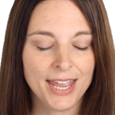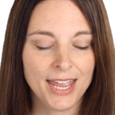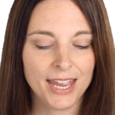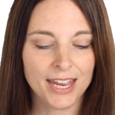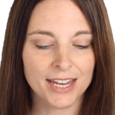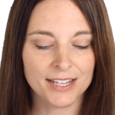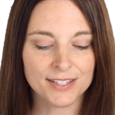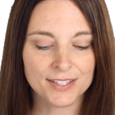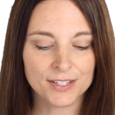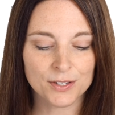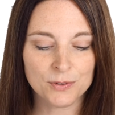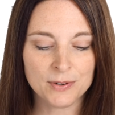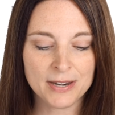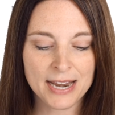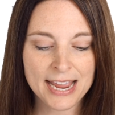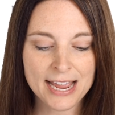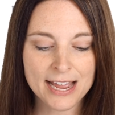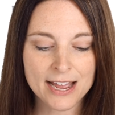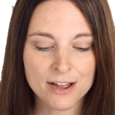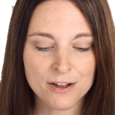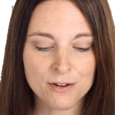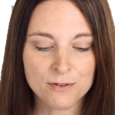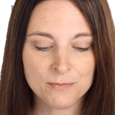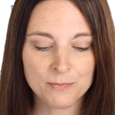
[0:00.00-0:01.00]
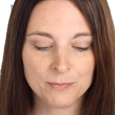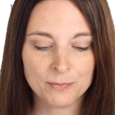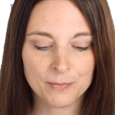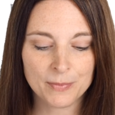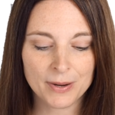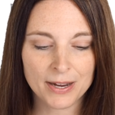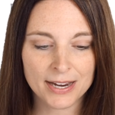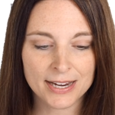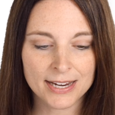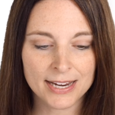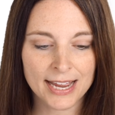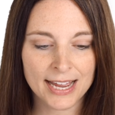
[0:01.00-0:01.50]
And so now
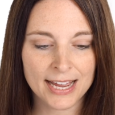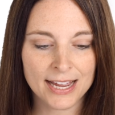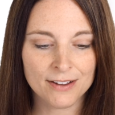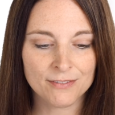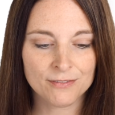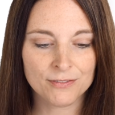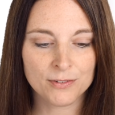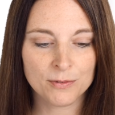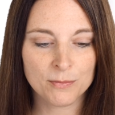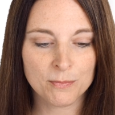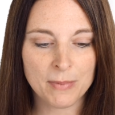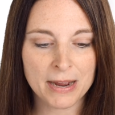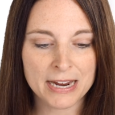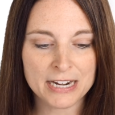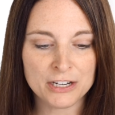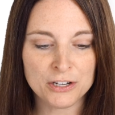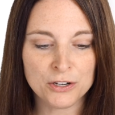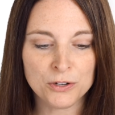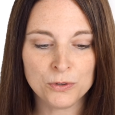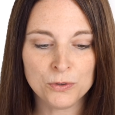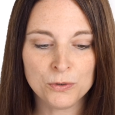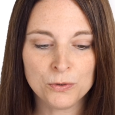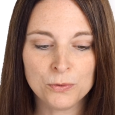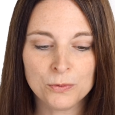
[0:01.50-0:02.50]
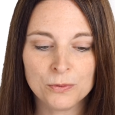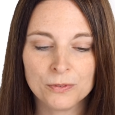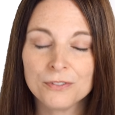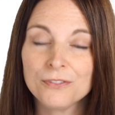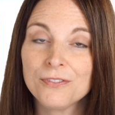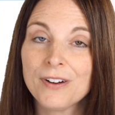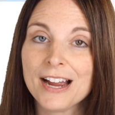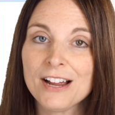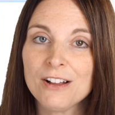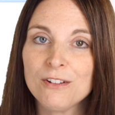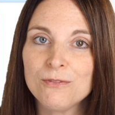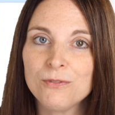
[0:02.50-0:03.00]
I have my new
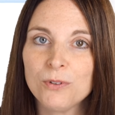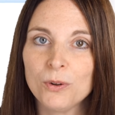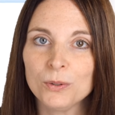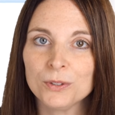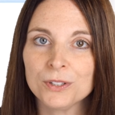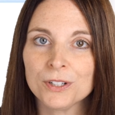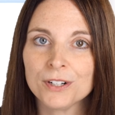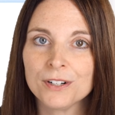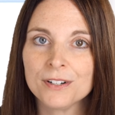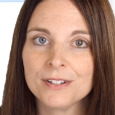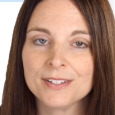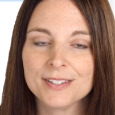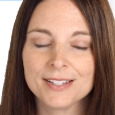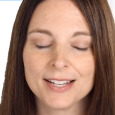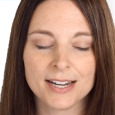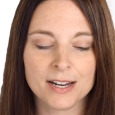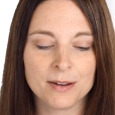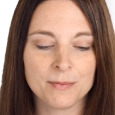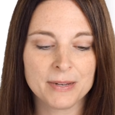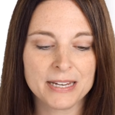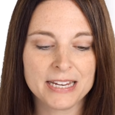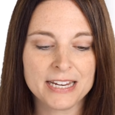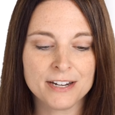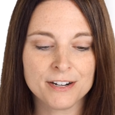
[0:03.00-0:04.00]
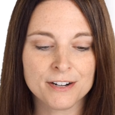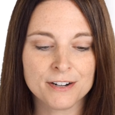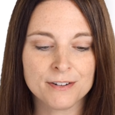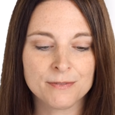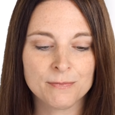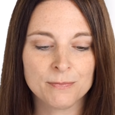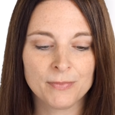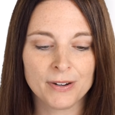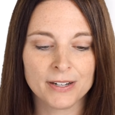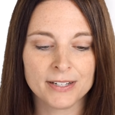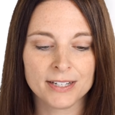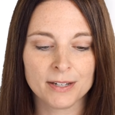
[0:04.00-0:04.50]
file folder set up
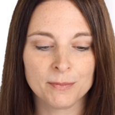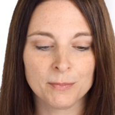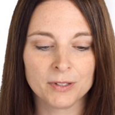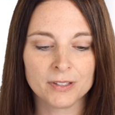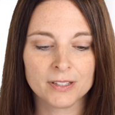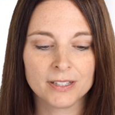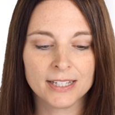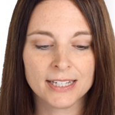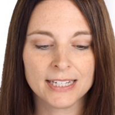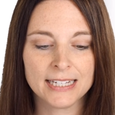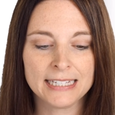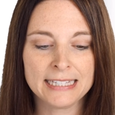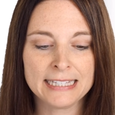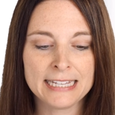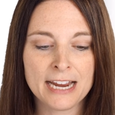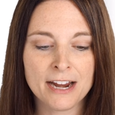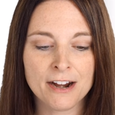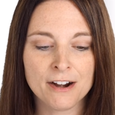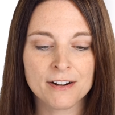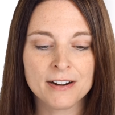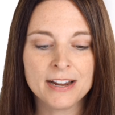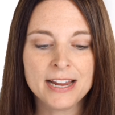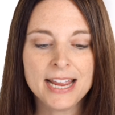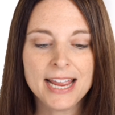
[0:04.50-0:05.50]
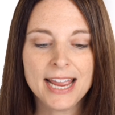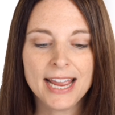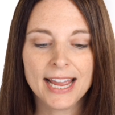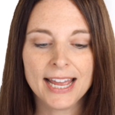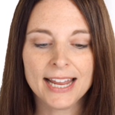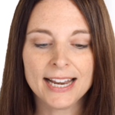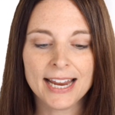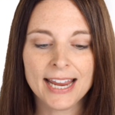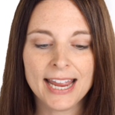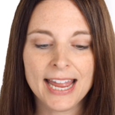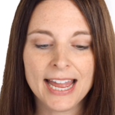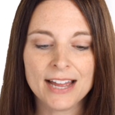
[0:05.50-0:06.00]
here. I double click in there,
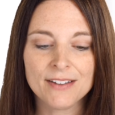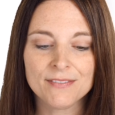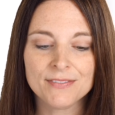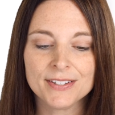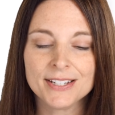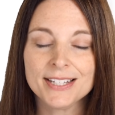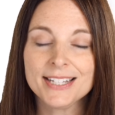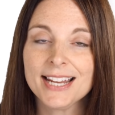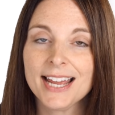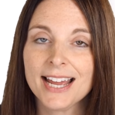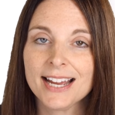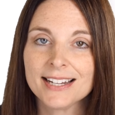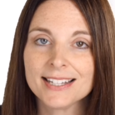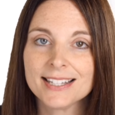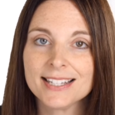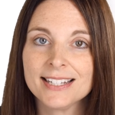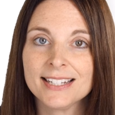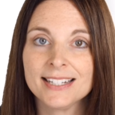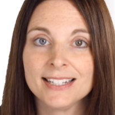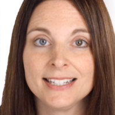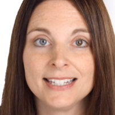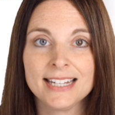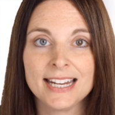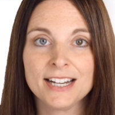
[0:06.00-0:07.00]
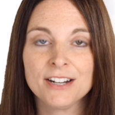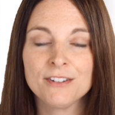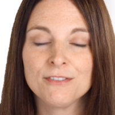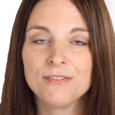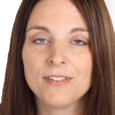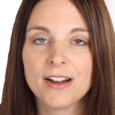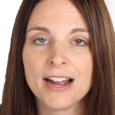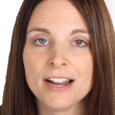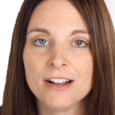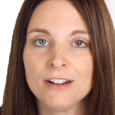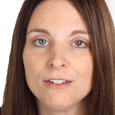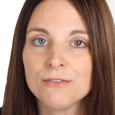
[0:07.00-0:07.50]
and I have the text data
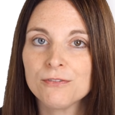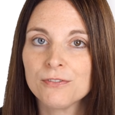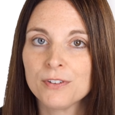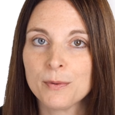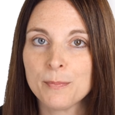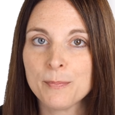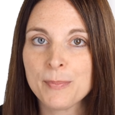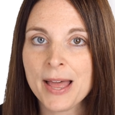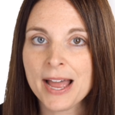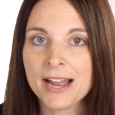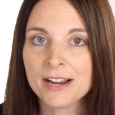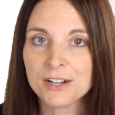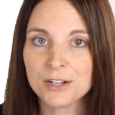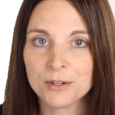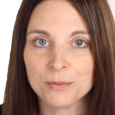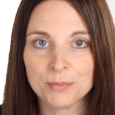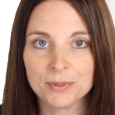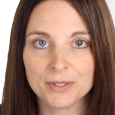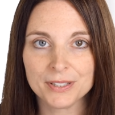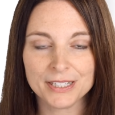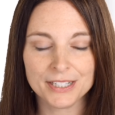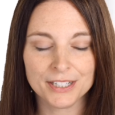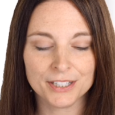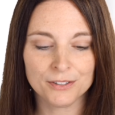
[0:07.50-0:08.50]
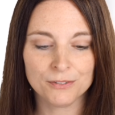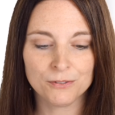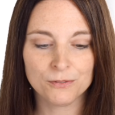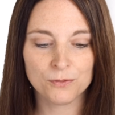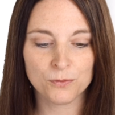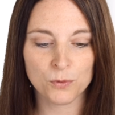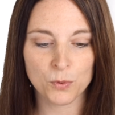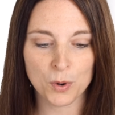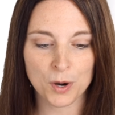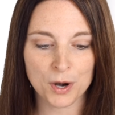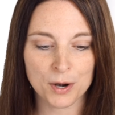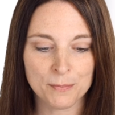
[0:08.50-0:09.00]
file from that completed
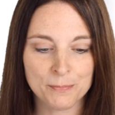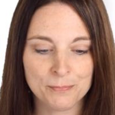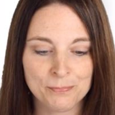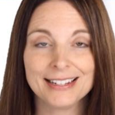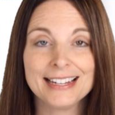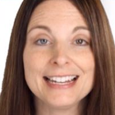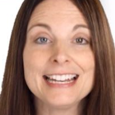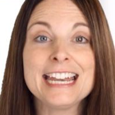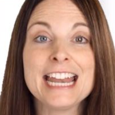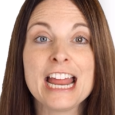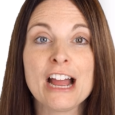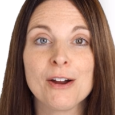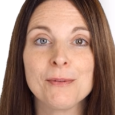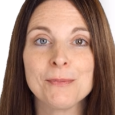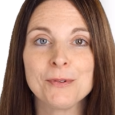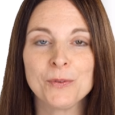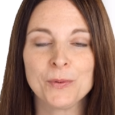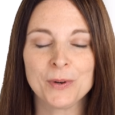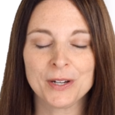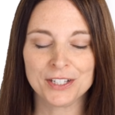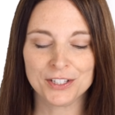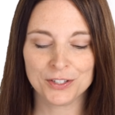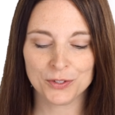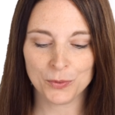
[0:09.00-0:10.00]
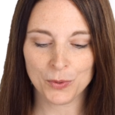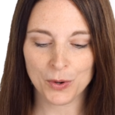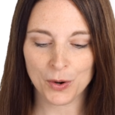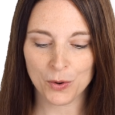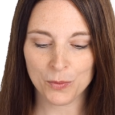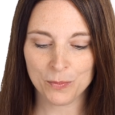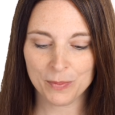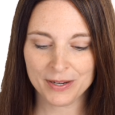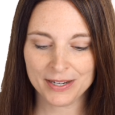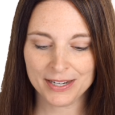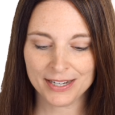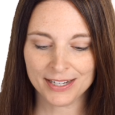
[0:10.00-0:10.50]
form. Now I'm going to
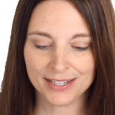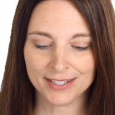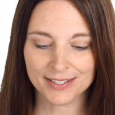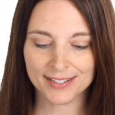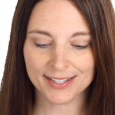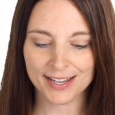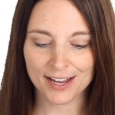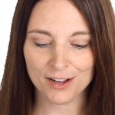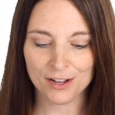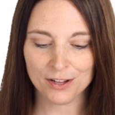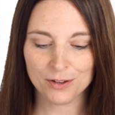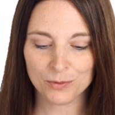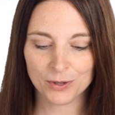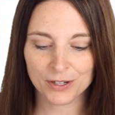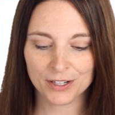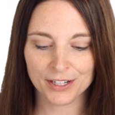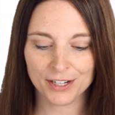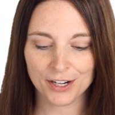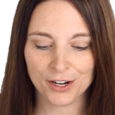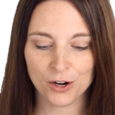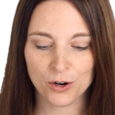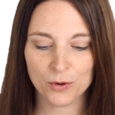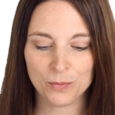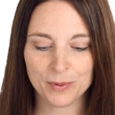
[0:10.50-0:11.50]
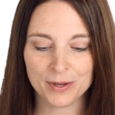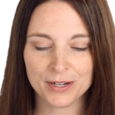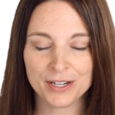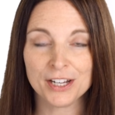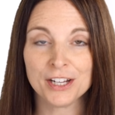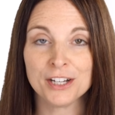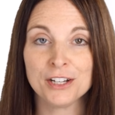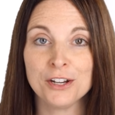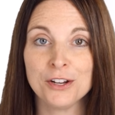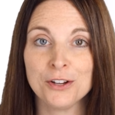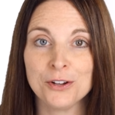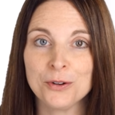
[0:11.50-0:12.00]
open Excel. We're going to open
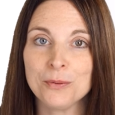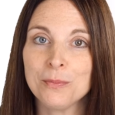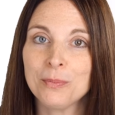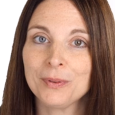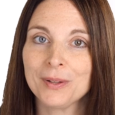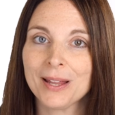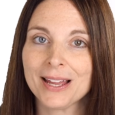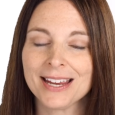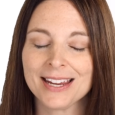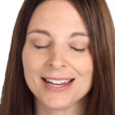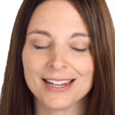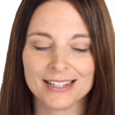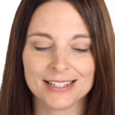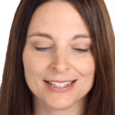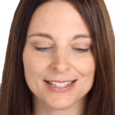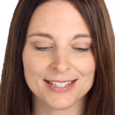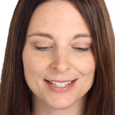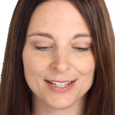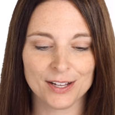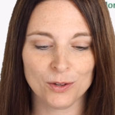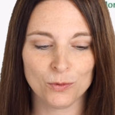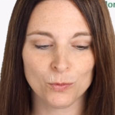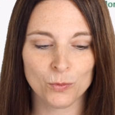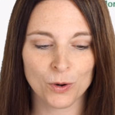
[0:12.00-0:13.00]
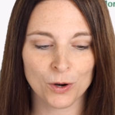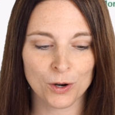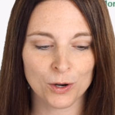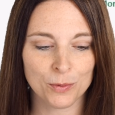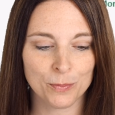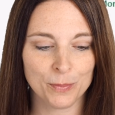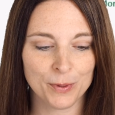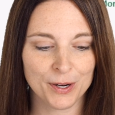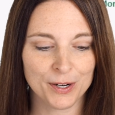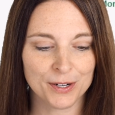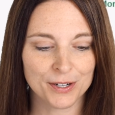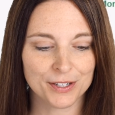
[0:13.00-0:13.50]
a new blank Excel
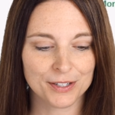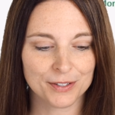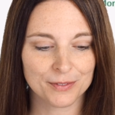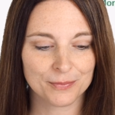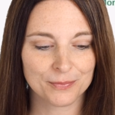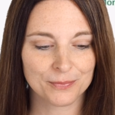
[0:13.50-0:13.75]
workbook,